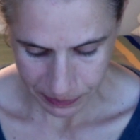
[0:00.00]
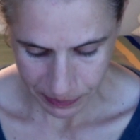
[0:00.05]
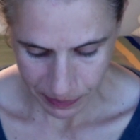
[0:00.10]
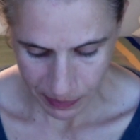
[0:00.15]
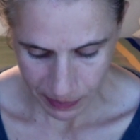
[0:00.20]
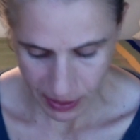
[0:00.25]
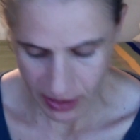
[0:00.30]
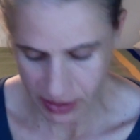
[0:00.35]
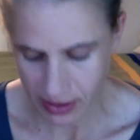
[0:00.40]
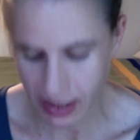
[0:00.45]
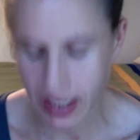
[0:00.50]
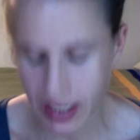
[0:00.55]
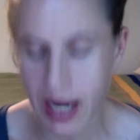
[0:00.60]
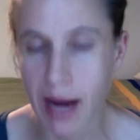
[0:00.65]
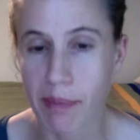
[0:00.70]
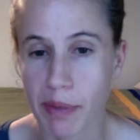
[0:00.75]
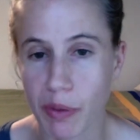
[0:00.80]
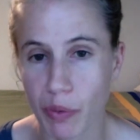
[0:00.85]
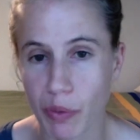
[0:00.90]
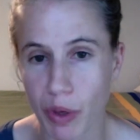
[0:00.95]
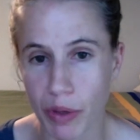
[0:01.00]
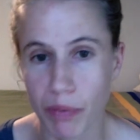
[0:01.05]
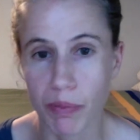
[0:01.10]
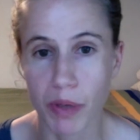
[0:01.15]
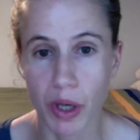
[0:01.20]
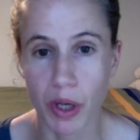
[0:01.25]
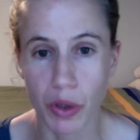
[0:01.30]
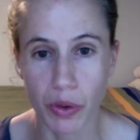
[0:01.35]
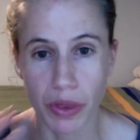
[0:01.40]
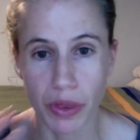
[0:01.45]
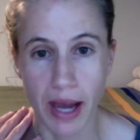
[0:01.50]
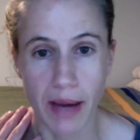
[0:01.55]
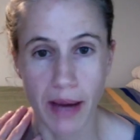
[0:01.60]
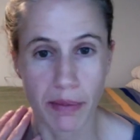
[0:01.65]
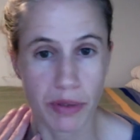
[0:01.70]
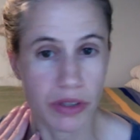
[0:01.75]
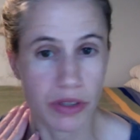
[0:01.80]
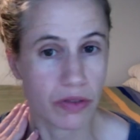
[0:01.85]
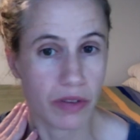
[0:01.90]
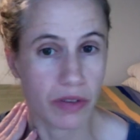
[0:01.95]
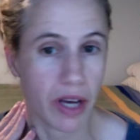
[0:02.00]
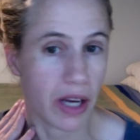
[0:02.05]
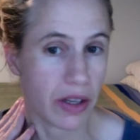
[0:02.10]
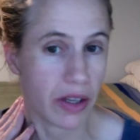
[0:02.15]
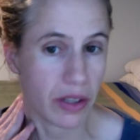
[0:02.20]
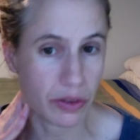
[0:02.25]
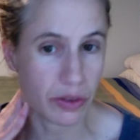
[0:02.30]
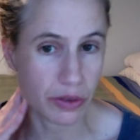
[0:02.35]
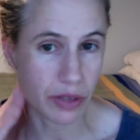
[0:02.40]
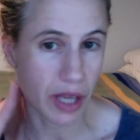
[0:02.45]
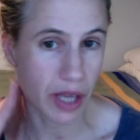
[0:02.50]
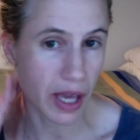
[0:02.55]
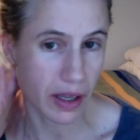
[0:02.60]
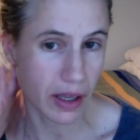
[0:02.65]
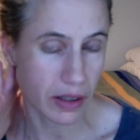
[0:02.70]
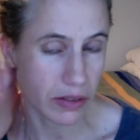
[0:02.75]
This can happen with both absolute values, okay?